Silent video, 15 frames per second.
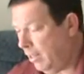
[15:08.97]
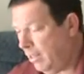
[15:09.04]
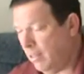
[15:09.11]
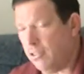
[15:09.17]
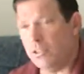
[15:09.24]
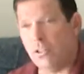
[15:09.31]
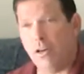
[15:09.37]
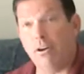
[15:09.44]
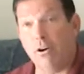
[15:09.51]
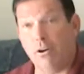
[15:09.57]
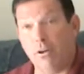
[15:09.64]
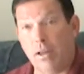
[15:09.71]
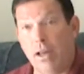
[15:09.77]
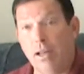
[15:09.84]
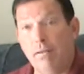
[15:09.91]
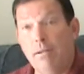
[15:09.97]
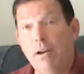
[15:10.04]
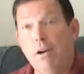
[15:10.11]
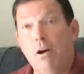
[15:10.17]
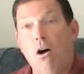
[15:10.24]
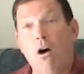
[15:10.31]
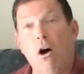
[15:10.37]
this scenario, okay?
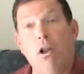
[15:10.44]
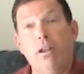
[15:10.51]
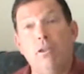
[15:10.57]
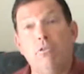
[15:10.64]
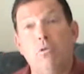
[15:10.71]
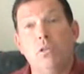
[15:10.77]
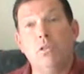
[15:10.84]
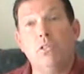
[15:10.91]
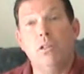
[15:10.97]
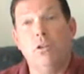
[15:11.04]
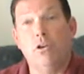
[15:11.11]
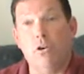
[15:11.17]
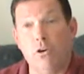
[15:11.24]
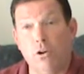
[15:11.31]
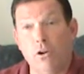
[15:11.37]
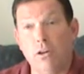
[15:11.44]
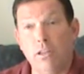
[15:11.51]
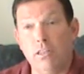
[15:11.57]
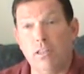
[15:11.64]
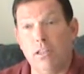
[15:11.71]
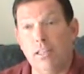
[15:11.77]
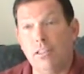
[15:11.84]
All interest earned
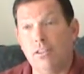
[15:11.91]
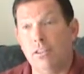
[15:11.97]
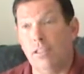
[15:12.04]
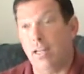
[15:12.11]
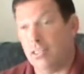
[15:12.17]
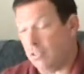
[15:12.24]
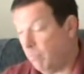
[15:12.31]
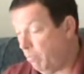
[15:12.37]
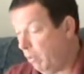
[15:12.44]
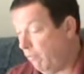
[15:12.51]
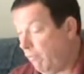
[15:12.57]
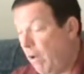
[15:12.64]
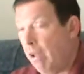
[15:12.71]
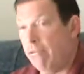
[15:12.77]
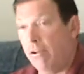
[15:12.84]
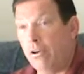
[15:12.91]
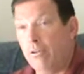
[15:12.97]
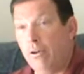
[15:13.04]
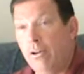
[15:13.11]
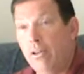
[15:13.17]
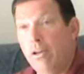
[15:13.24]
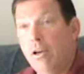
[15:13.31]
is linked to the S&P
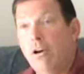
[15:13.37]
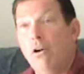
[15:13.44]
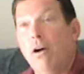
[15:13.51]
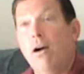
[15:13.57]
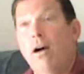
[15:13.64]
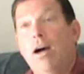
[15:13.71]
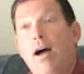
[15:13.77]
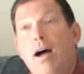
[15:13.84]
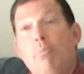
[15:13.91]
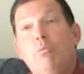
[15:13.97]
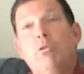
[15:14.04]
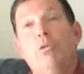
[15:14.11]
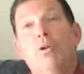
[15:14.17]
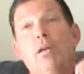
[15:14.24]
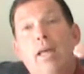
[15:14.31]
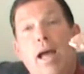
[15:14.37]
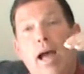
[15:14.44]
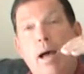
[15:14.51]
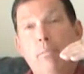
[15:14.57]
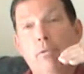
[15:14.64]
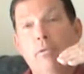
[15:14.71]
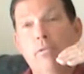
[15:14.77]
500 up to a
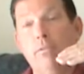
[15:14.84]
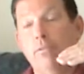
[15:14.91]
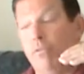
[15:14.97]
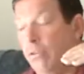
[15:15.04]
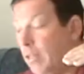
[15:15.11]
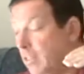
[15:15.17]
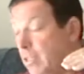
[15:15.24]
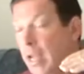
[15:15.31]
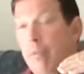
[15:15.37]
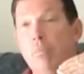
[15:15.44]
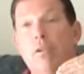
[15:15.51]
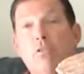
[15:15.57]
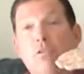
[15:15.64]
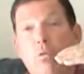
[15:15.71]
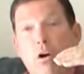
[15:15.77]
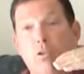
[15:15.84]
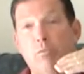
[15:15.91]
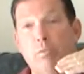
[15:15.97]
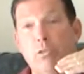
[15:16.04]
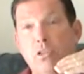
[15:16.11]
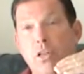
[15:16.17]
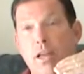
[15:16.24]
cap, for an example of
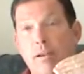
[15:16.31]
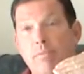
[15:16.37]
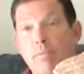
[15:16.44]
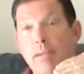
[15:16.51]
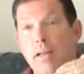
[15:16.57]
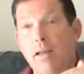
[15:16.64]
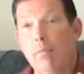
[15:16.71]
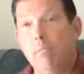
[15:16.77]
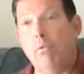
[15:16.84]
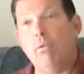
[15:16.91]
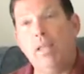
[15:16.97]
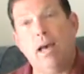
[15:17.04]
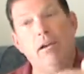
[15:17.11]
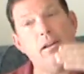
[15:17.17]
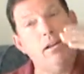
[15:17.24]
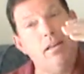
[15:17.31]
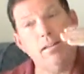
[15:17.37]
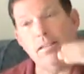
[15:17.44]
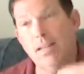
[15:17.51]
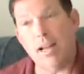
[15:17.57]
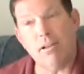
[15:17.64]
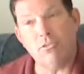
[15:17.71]
12%, but without any
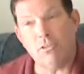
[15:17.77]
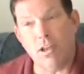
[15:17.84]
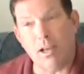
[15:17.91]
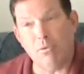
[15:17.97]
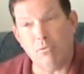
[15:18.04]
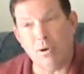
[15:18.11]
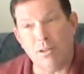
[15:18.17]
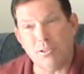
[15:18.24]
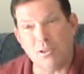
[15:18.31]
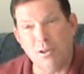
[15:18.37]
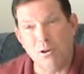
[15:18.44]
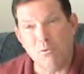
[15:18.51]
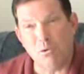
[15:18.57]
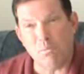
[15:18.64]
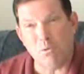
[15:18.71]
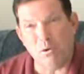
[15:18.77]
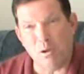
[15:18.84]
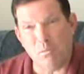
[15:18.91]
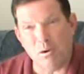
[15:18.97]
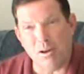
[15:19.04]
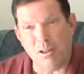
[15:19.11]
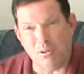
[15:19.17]
downside risk with
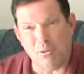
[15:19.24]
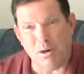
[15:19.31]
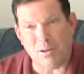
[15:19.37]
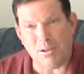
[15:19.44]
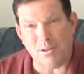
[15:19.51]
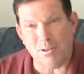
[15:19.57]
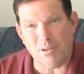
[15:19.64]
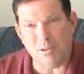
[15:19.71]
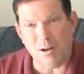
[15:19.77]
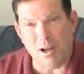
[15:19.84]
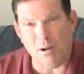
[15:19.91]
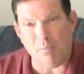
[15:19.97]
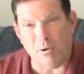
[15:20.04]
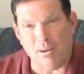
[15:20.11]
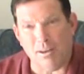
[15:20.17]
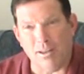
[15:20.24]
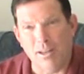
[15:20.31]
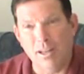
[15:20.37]
putting money directly into the stock market.